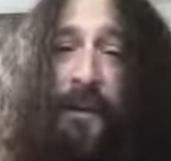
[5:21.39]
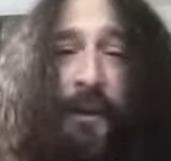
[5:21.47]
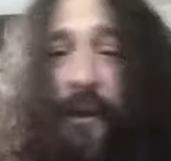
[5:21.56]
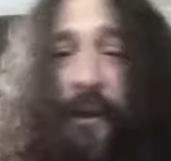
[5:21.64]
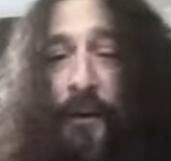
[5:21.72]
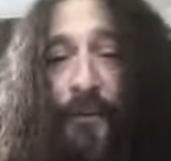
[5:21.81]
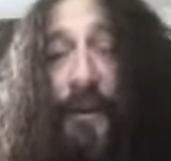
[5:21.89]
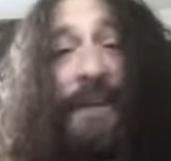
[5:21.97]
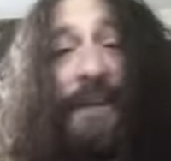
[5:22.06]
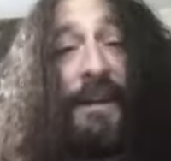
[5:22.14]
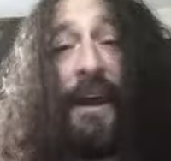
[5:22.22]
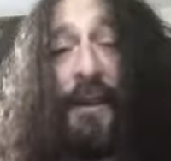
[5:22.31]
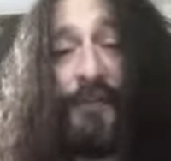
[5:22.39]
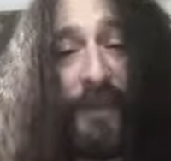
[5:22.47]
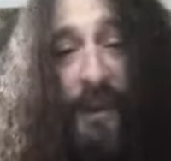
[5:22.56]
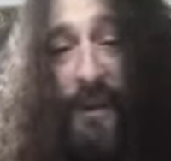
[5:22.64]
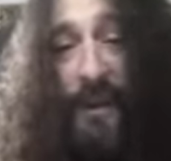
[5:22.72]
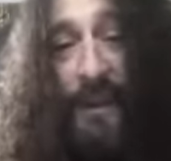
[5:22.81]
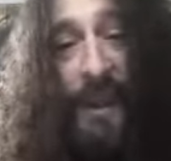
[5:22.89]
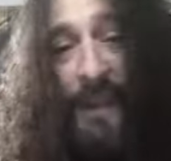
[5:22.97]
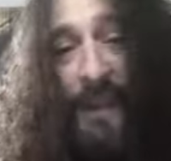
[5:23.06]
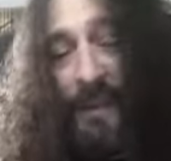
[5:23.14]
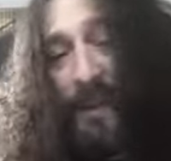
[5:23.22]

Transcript: Sinatra and